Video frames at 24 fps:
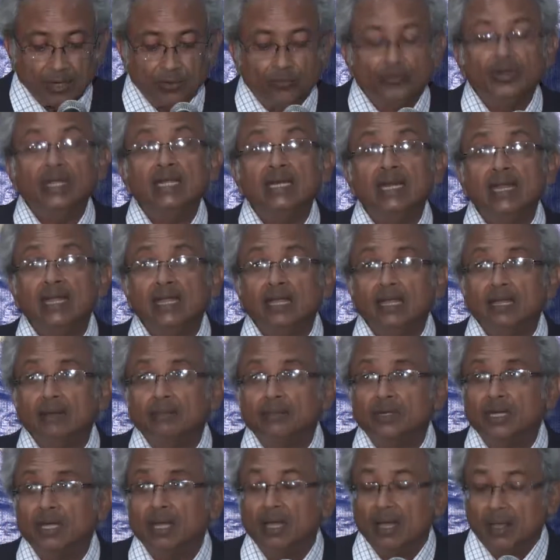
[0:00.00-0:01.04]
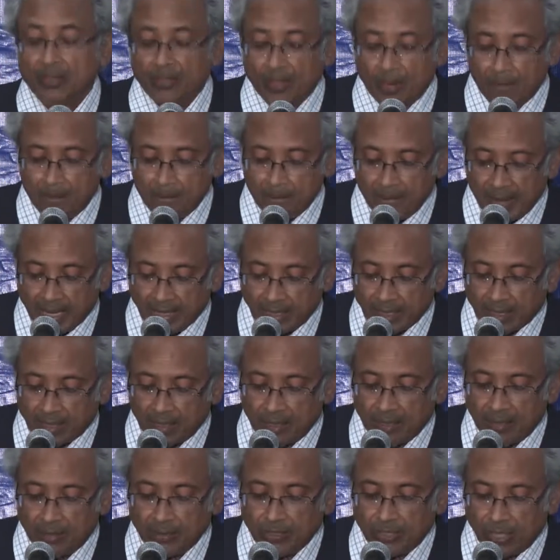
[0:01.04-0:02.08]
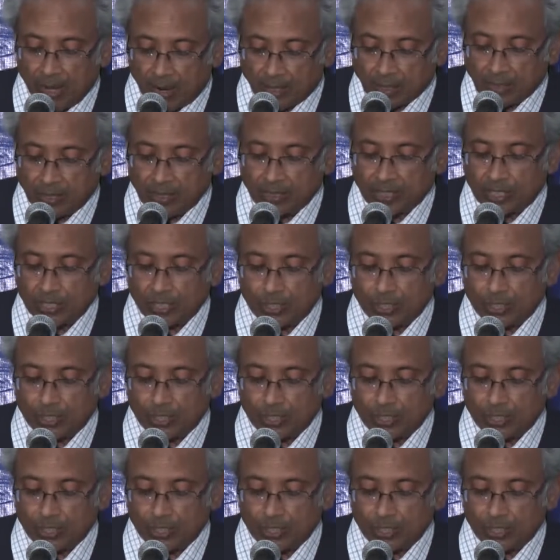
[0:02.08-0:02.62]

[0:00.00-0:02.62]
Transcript: renamed the Medical Doctors